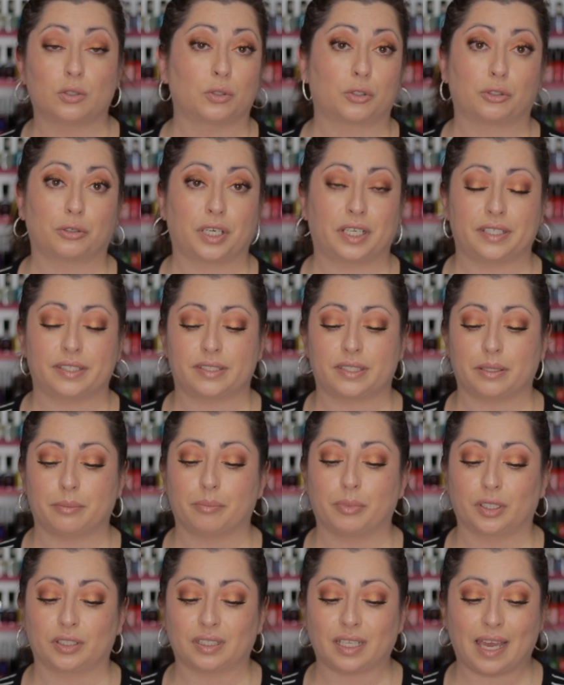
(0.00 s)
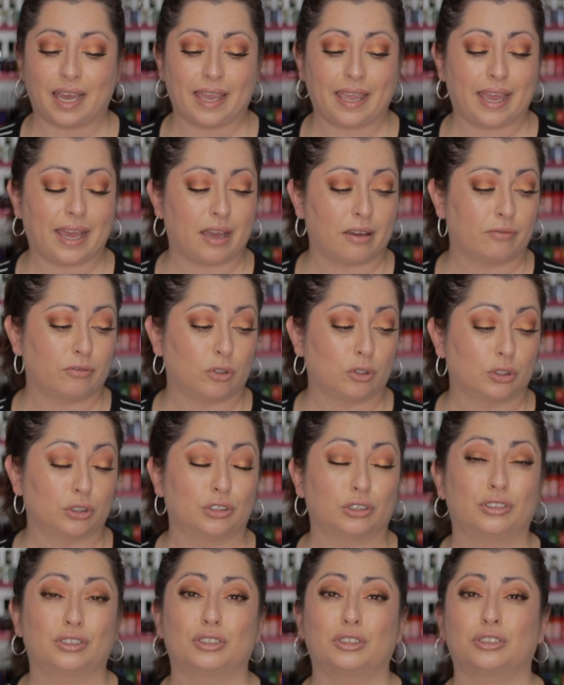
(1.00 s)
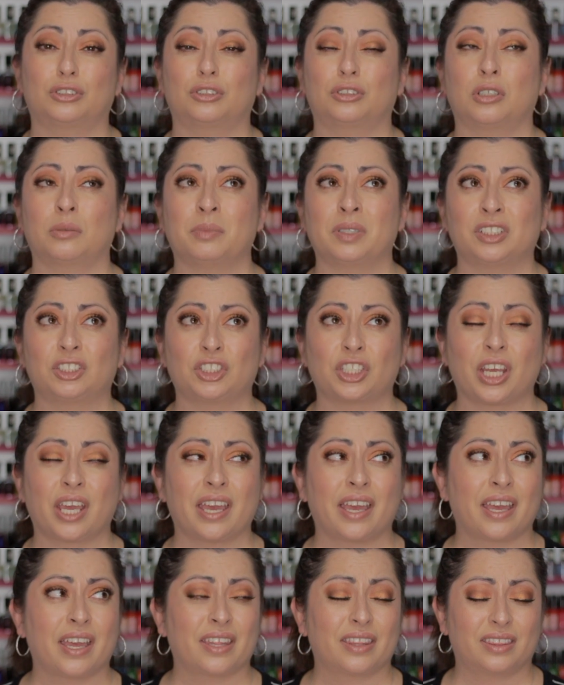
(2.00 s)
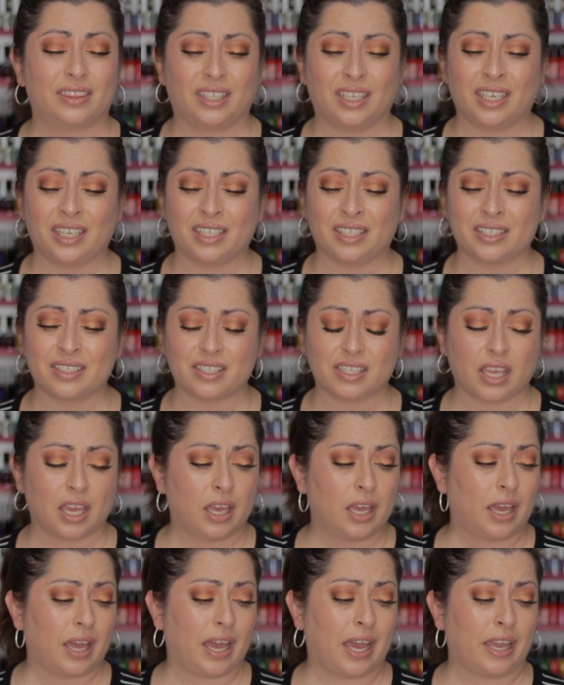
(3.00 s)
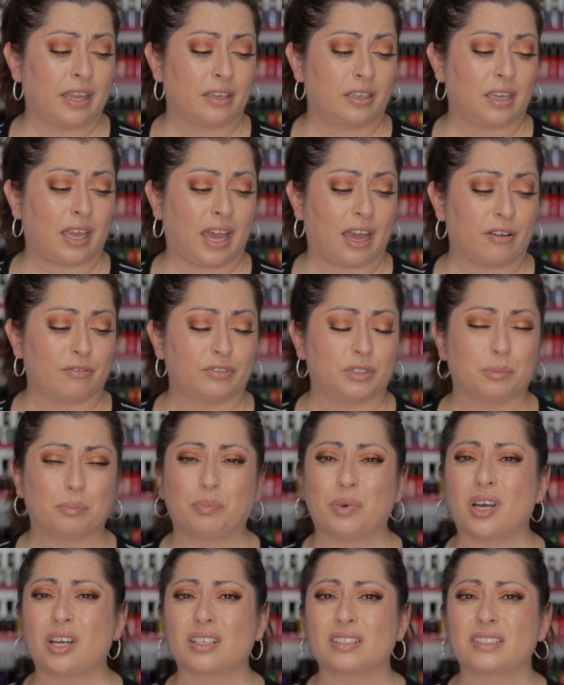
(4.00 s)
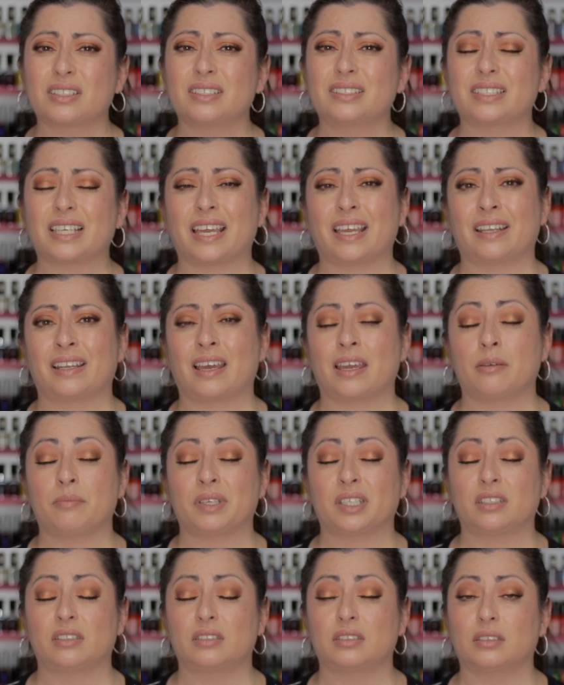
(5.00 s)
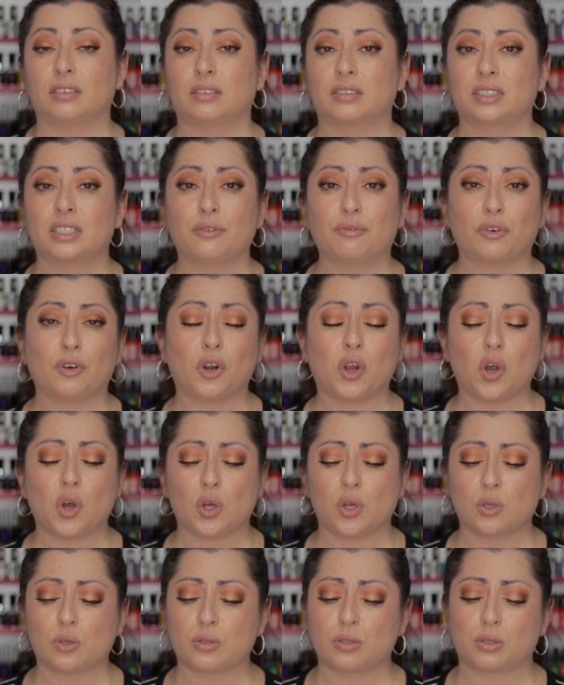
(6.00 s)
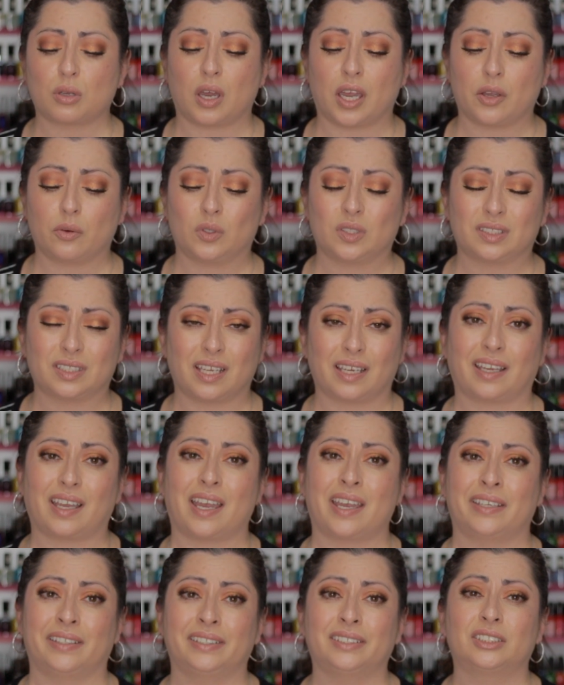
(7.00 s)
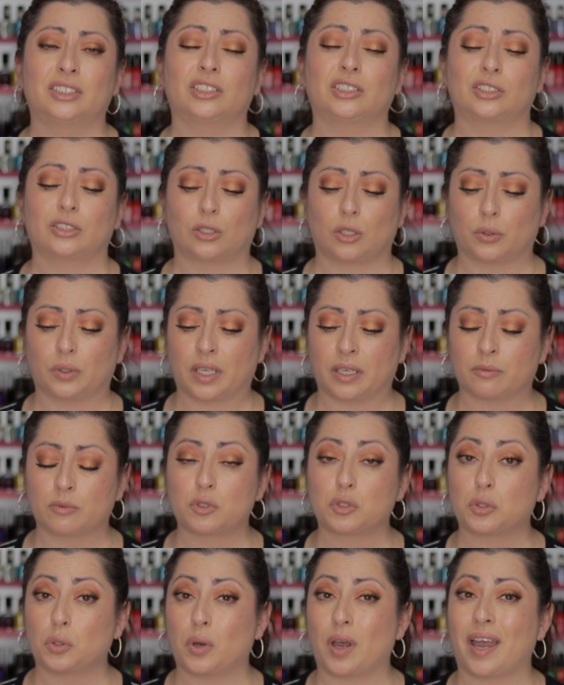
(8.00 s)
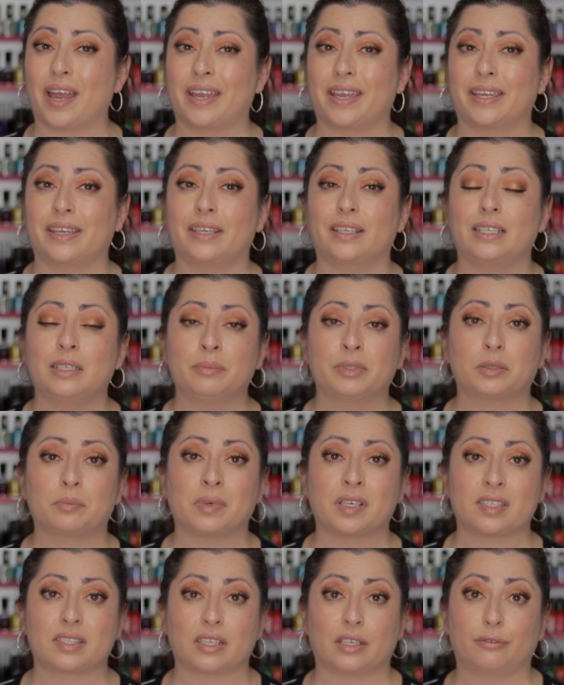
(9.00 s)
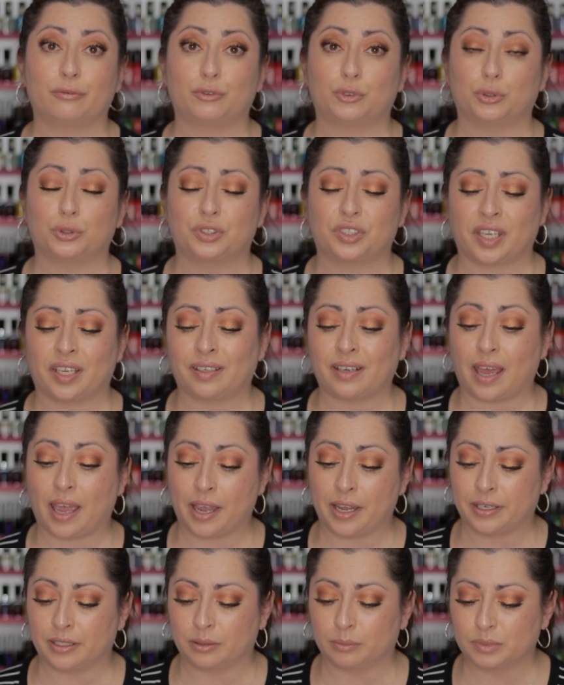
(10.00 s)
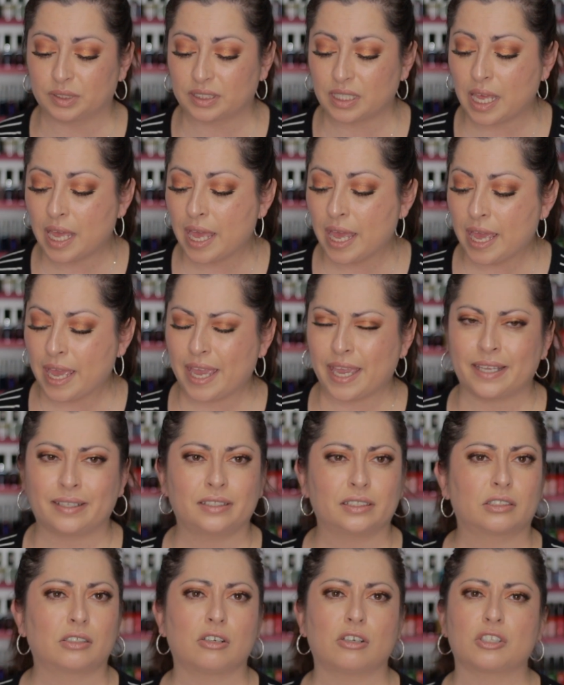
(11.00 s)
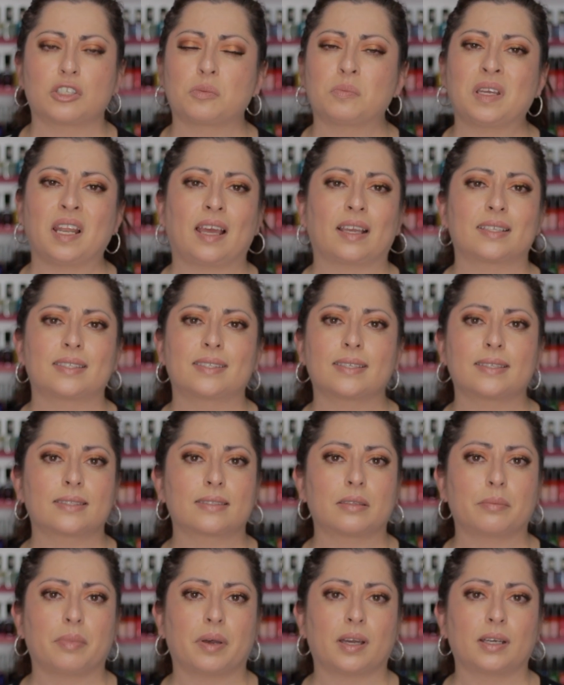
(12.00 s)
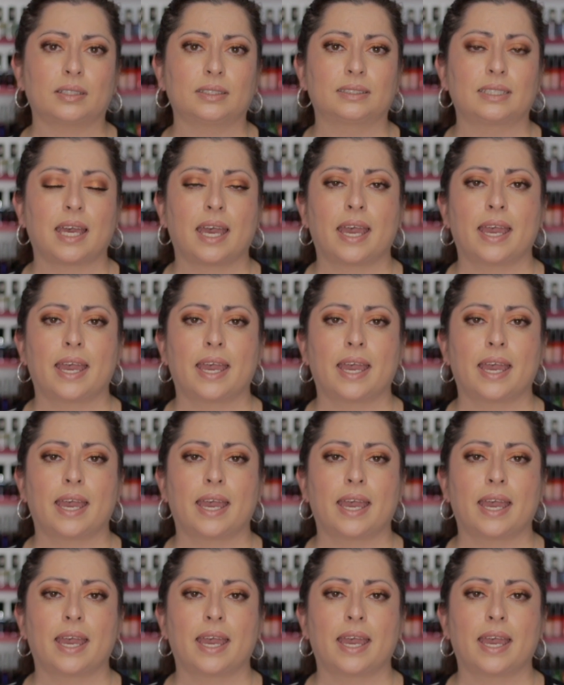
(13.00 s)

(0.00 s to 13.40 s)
crazy, but I have ordered so much things. I have the boxes and I made the Sephora haul, so I was like, I need to slow down, so I limit myself to 10 items, and it cost me like $60,